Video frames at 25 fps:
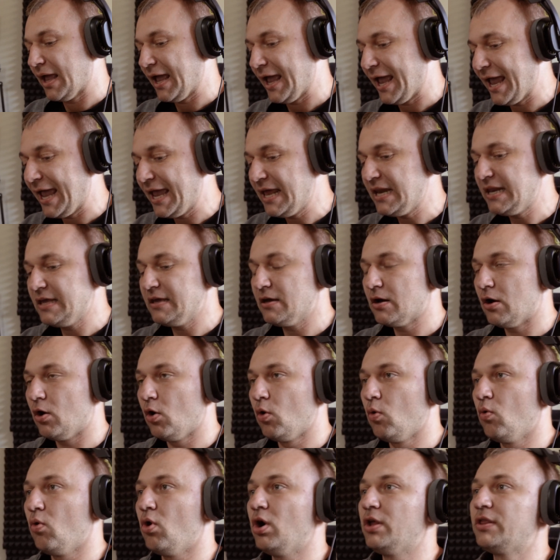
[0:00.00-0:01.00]
Any
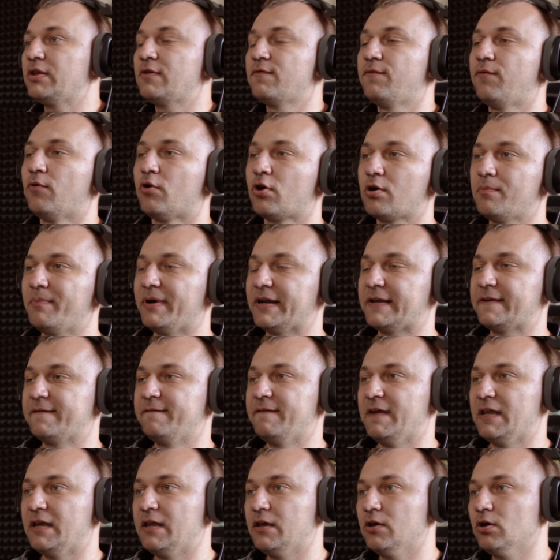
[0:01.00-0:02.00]
long format
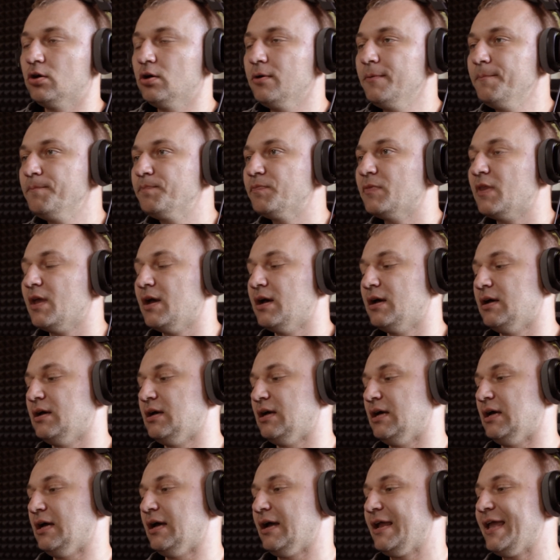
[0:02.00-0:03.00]
video
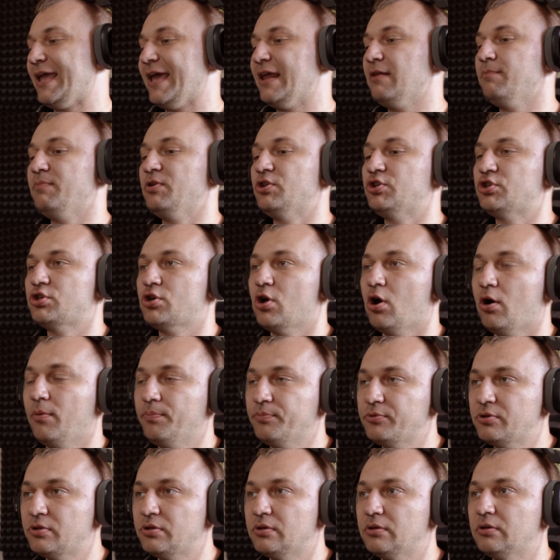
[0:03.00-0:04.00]
can be
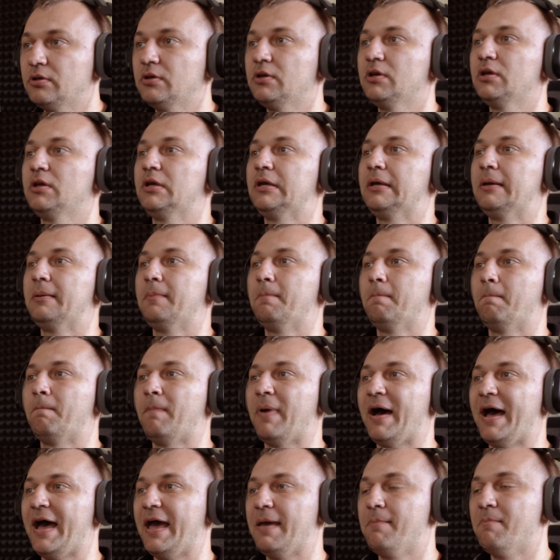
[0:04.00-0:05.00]
chopped
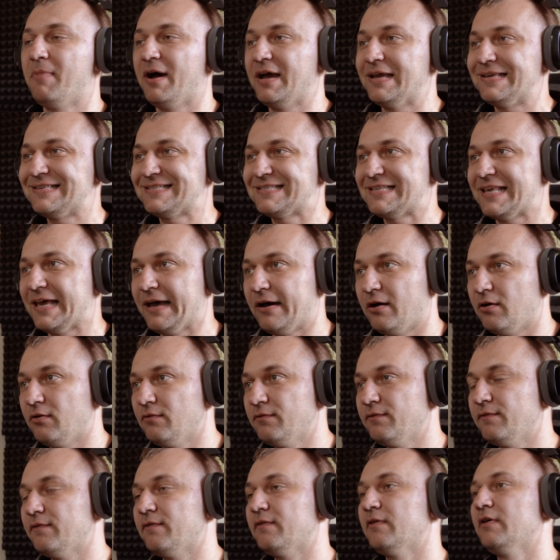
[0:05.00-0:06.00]
by
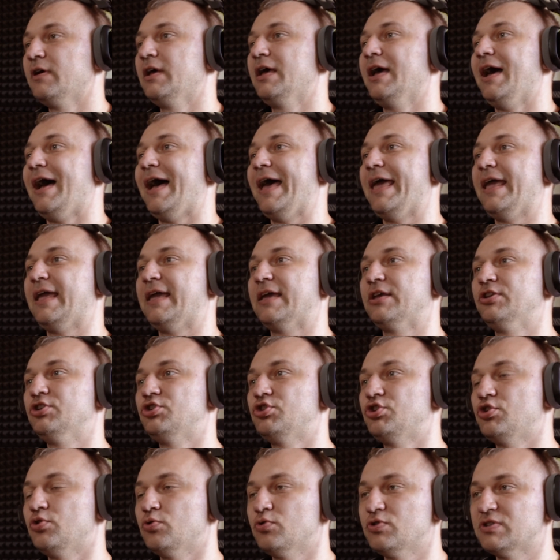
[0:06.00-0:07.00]
myself. I can
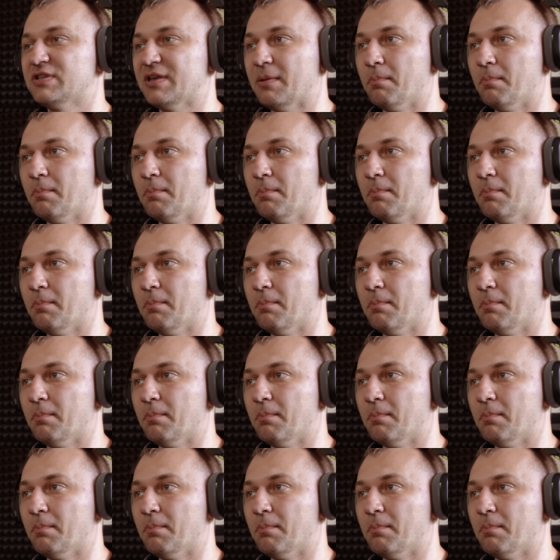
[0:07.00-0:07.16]
choose the